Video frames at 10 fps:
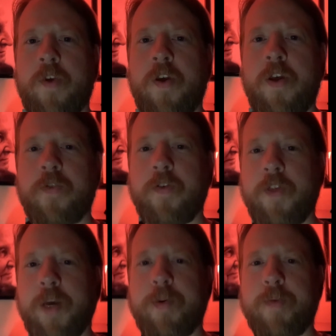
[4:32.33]
So I
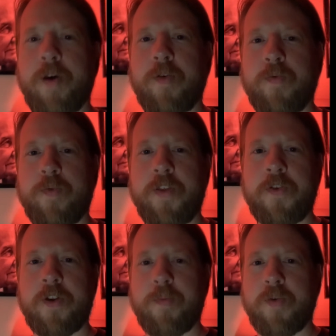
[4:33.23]
think I'm at about
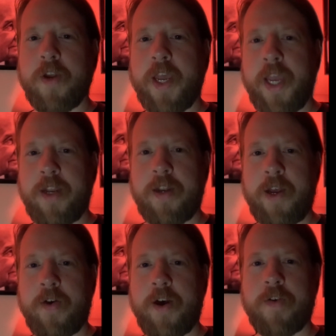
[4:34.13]
reason number 8
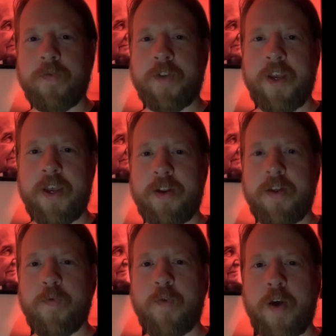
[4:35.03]
now out of 10
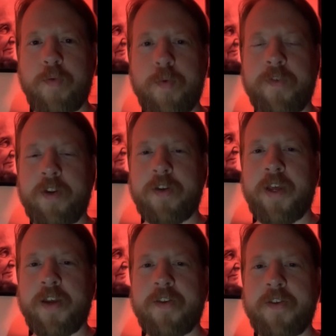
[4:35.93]
of why we're moving to
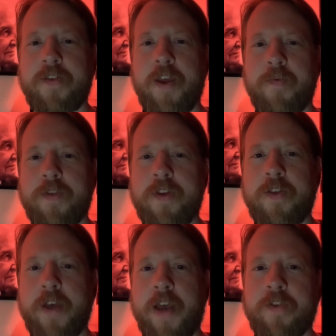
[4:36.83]
Texas. And with these
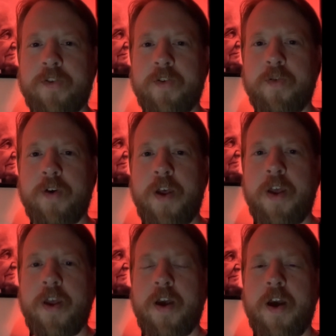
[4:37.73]
last two,
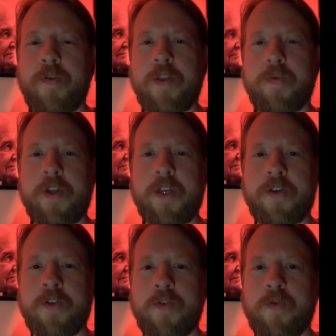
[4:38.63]
I really want to get
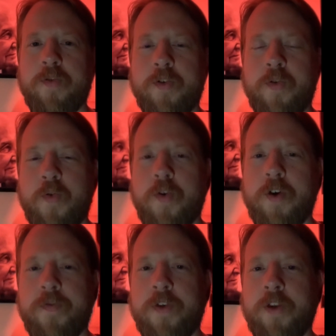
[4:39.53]
to the core
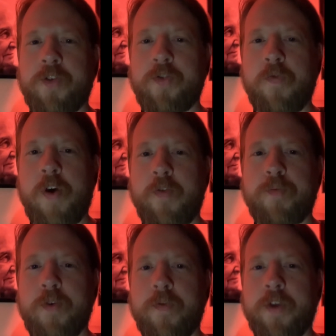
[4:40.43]
of the issue of why we're
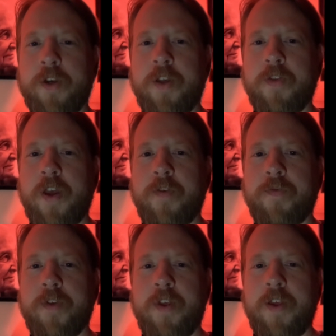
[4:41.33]
moving, because I've
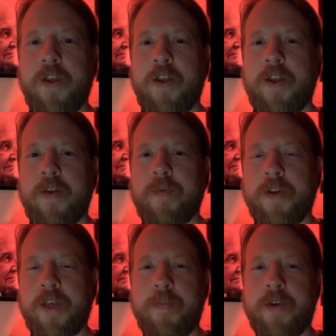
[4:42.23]
been
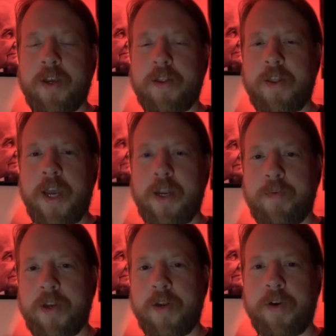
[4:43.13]
keeping it light,
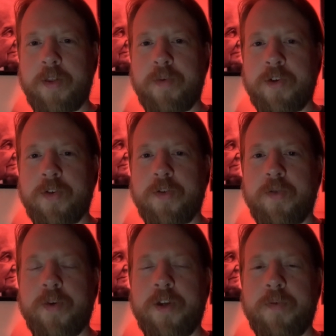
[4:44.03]
beating around the bush a little
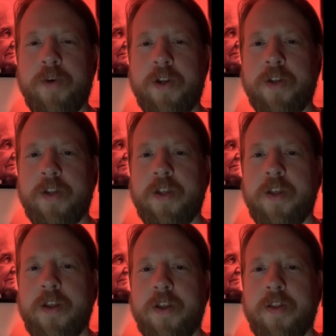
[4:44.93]
bit, but
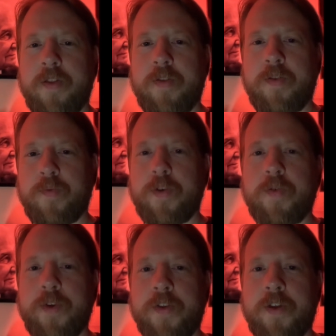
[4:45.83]
the real
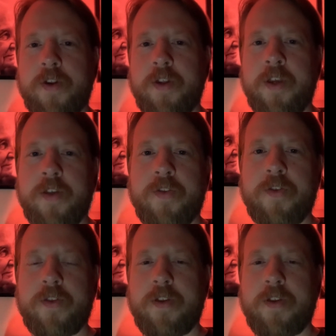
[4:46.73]
reason is